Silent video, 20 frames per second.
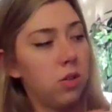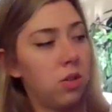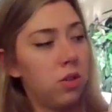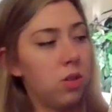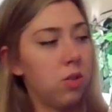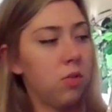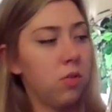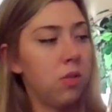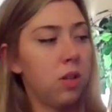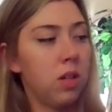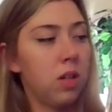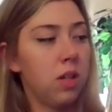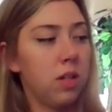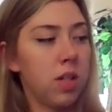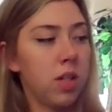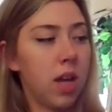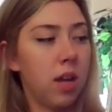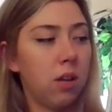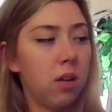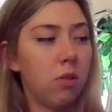Soon,
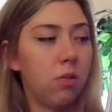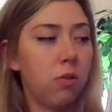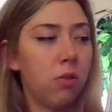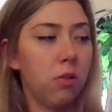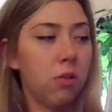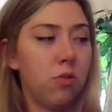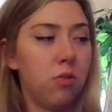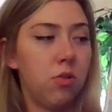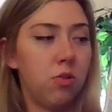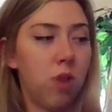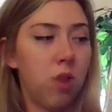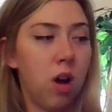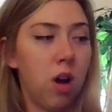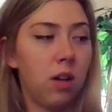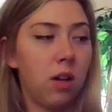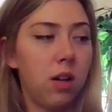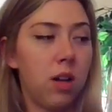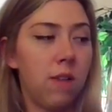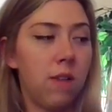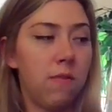Tango grew
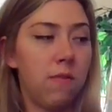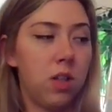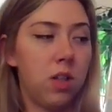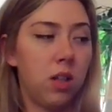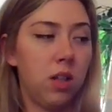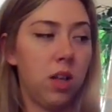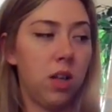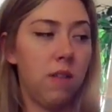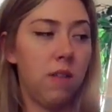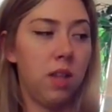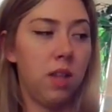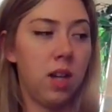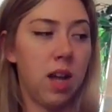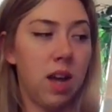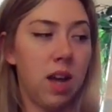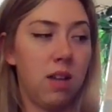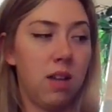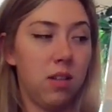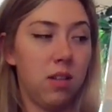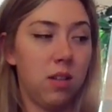strong enough to leave the
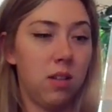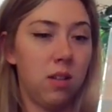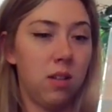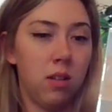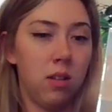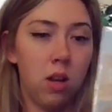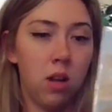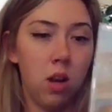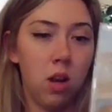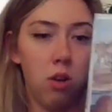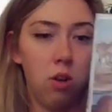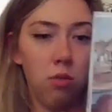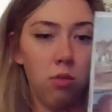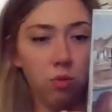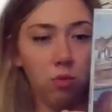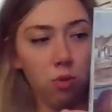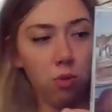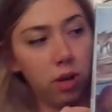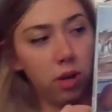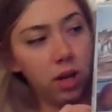nest.
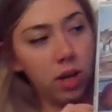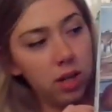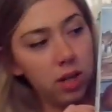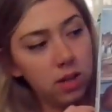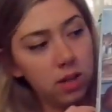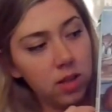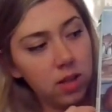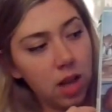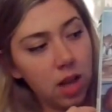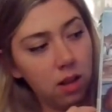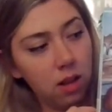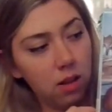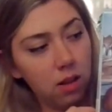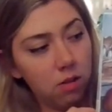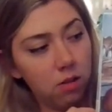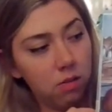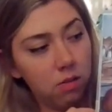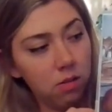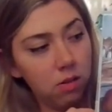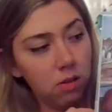Roy and
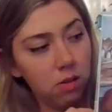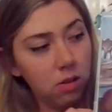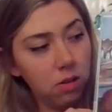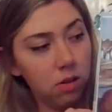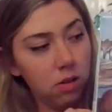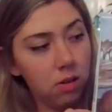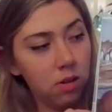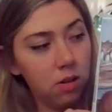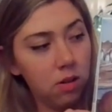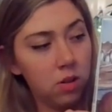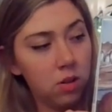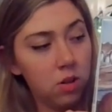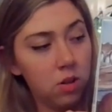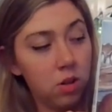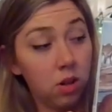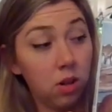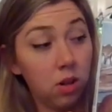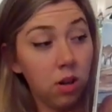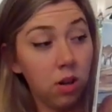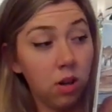Silo
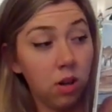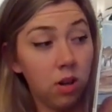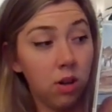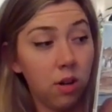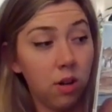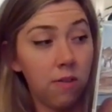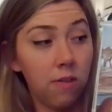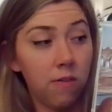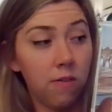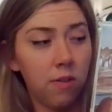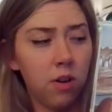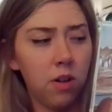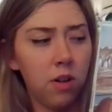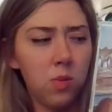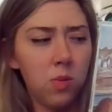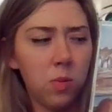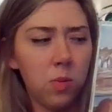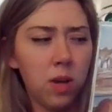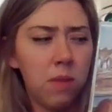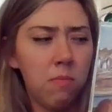took her for
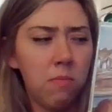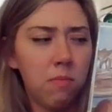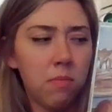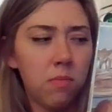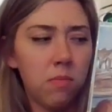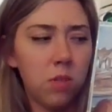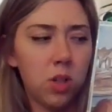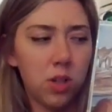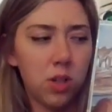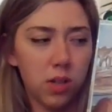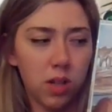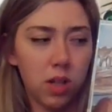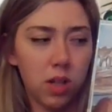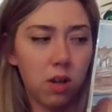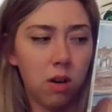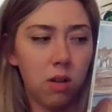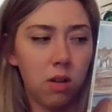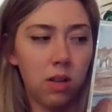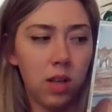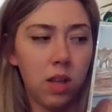a swim, just
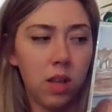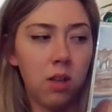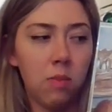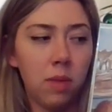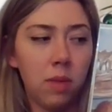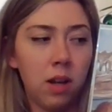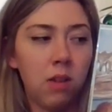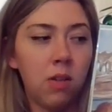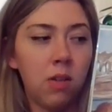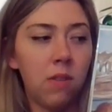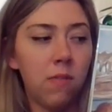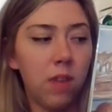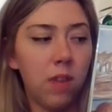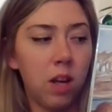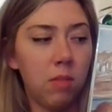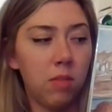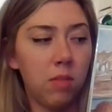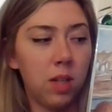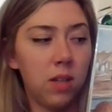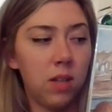like all the other penguin
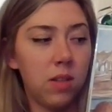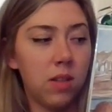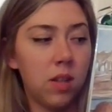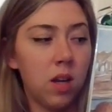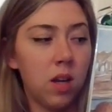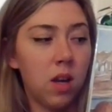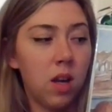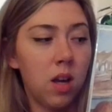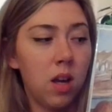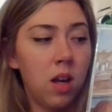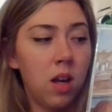families,